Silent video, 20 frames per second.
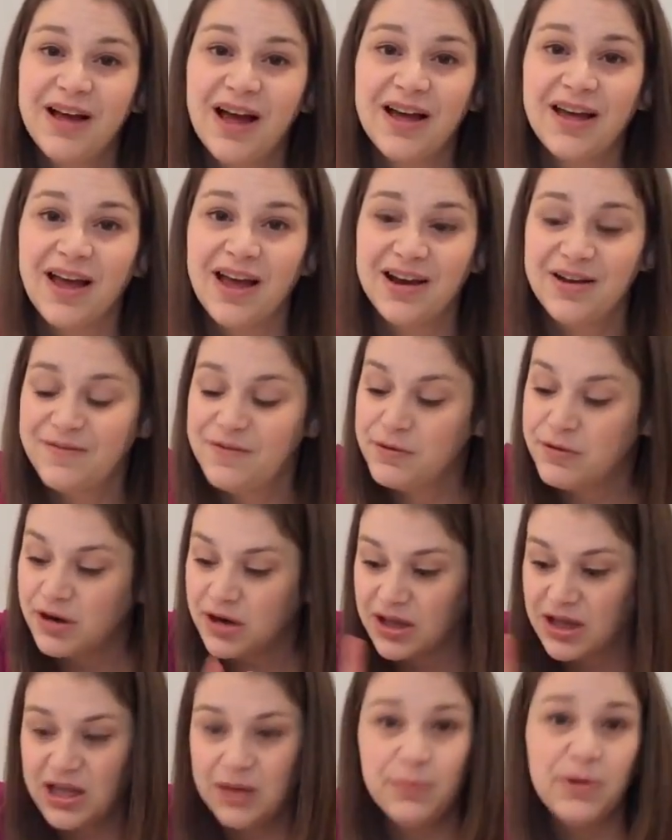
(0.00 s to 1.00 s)
Again, if you
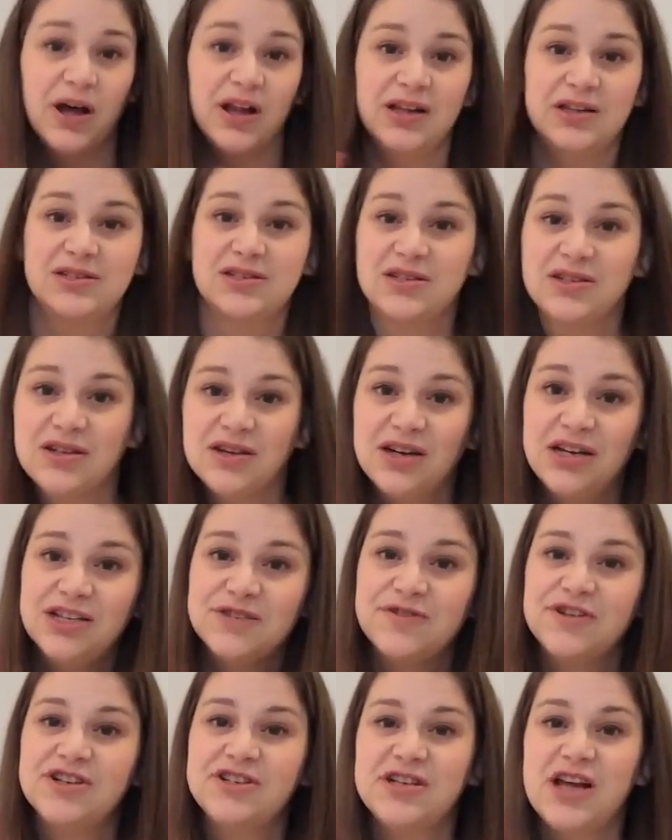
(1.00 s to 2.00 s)
want to keep all this
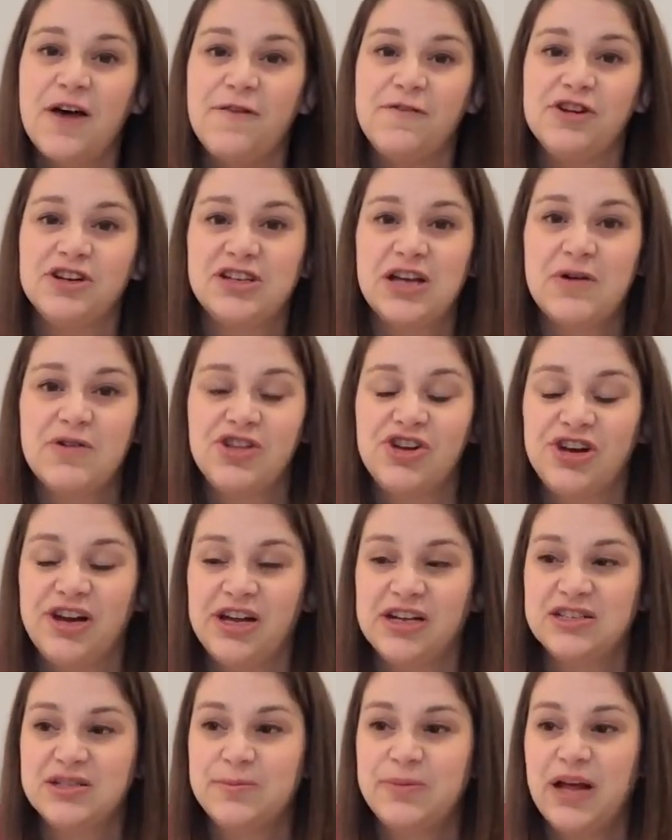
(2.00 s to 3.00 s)
goodies for yourself, you're set with your
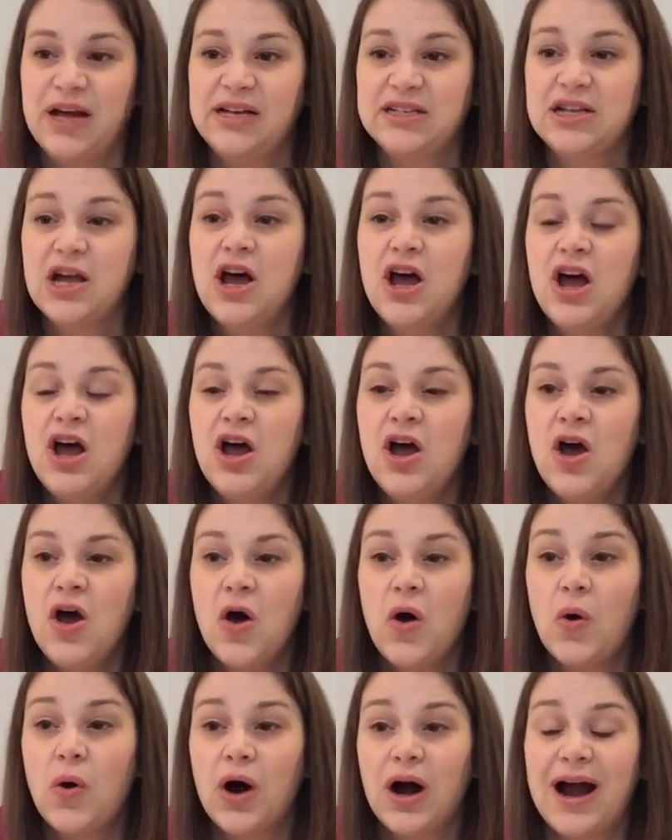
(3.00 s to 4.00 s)
nail supplies.
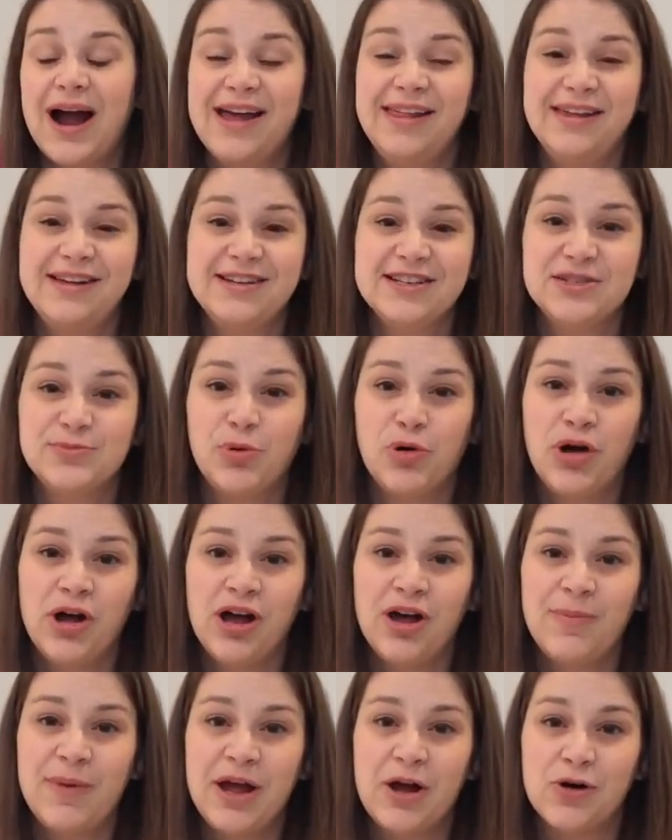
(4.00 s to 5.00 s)
Or I like to
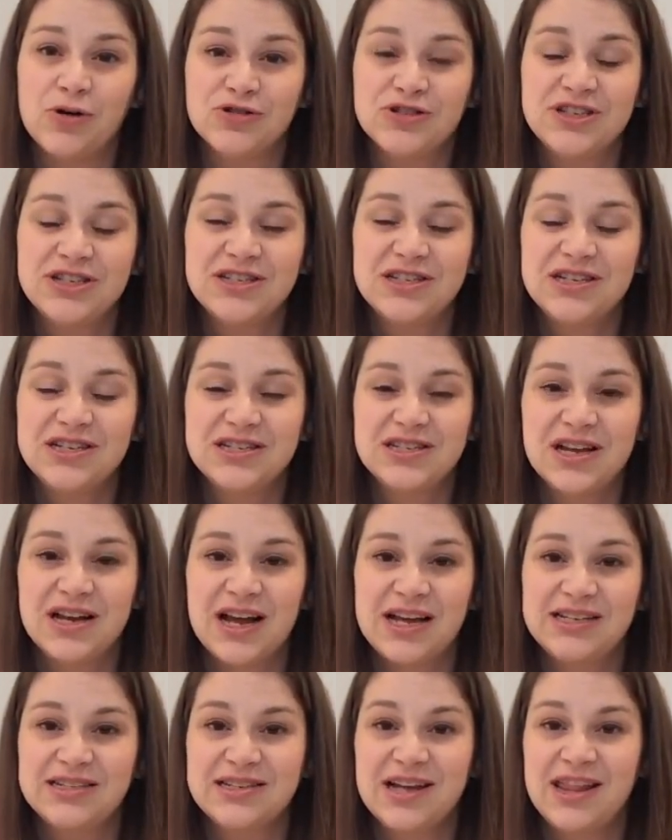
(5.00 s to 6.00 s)
spoil my hostesses, and
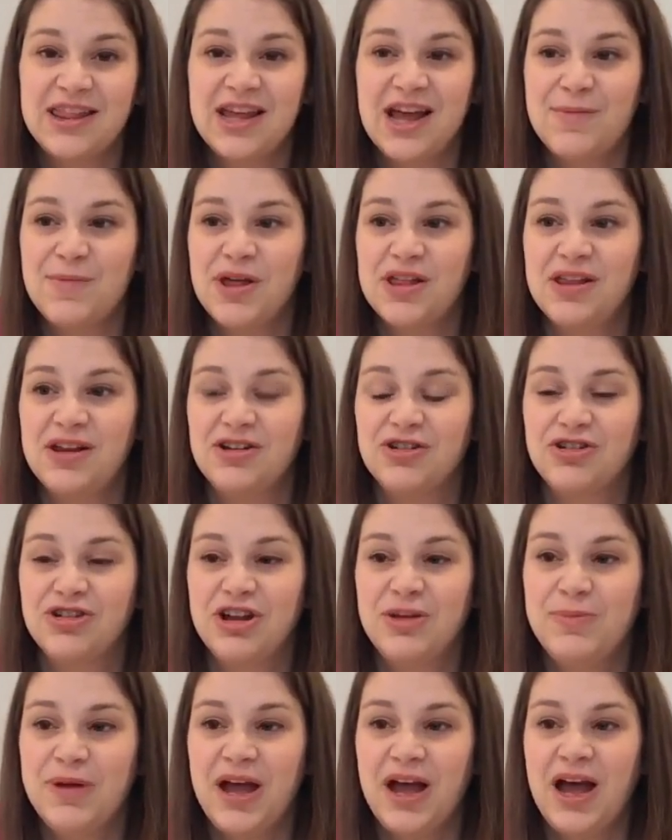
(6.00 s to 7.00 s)
I send them a little
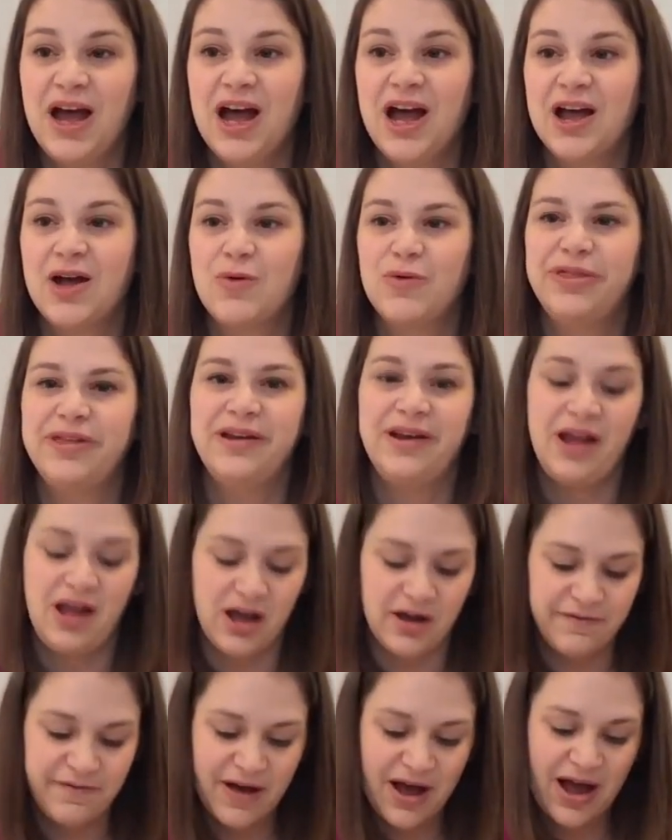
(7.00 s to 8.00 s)
goodie bag with the
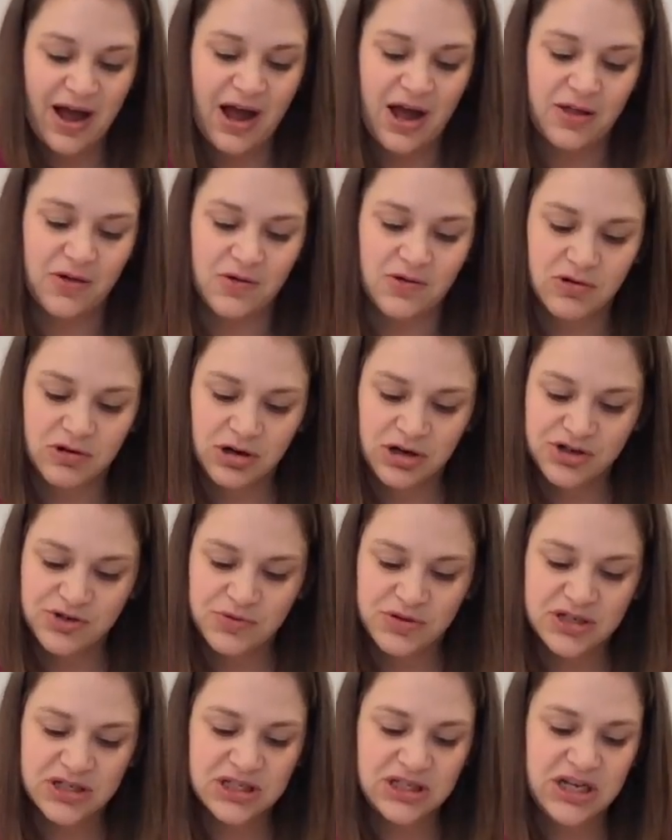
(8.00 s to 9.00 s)
nail file, the orange
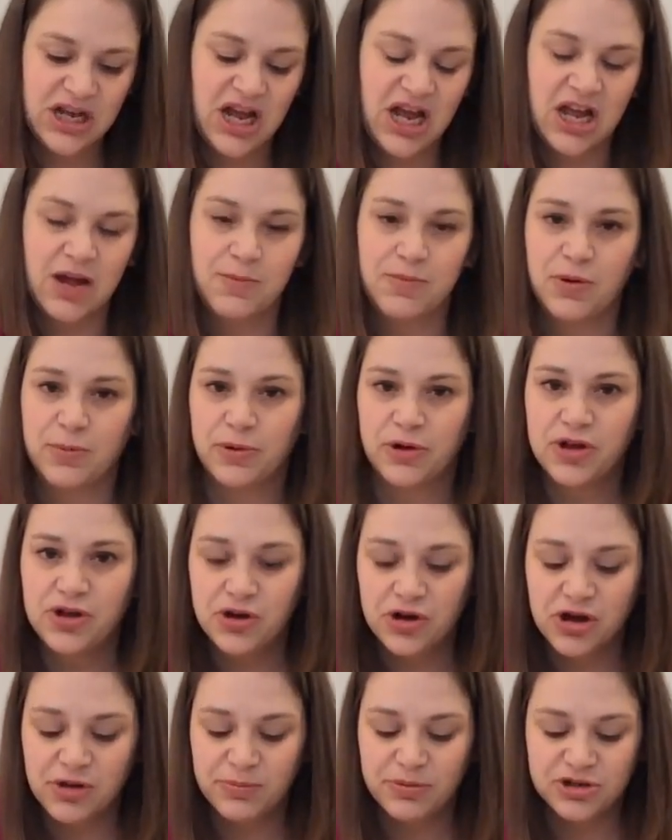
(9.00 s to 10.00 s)
wood stick, a purple
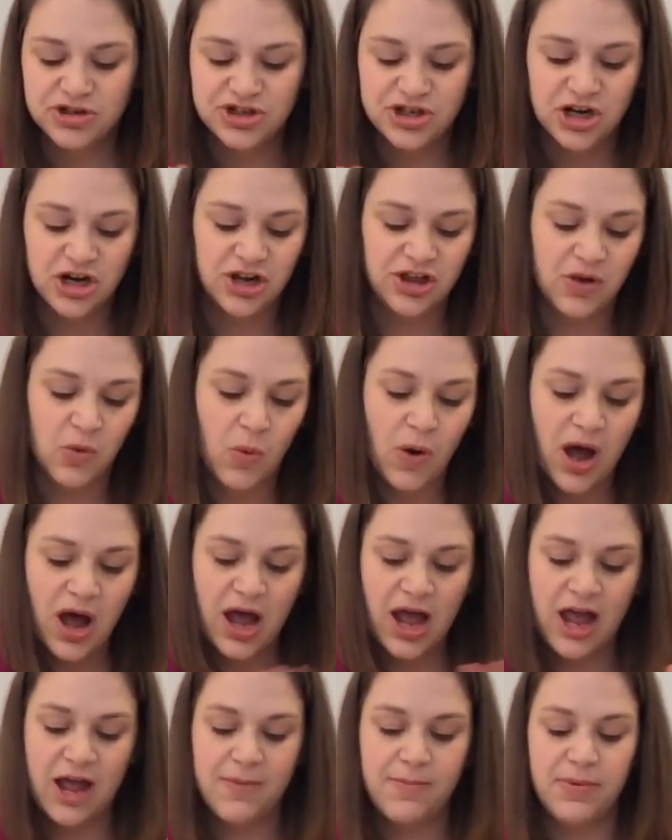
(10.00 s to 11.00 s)
cuticle pusher, the
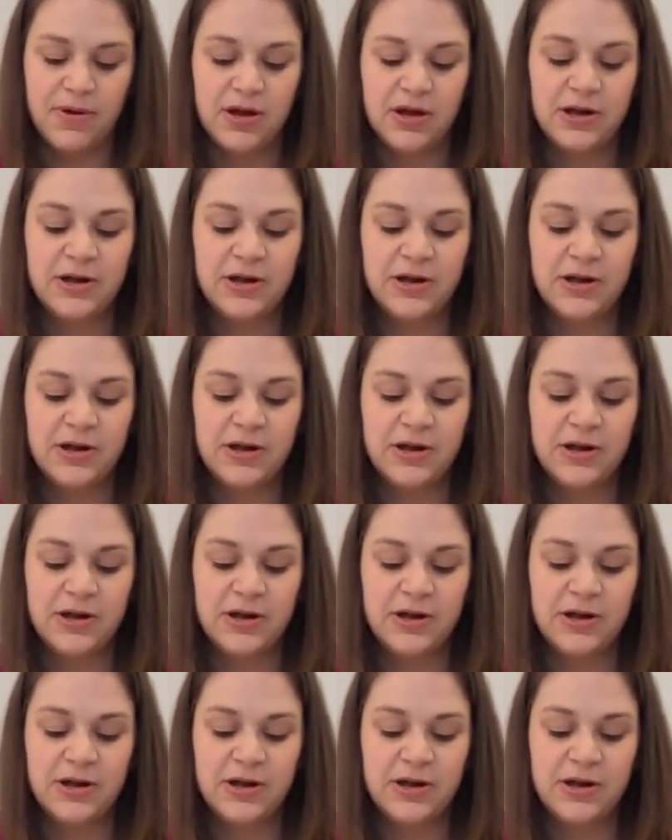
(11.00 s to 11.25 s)
wipe.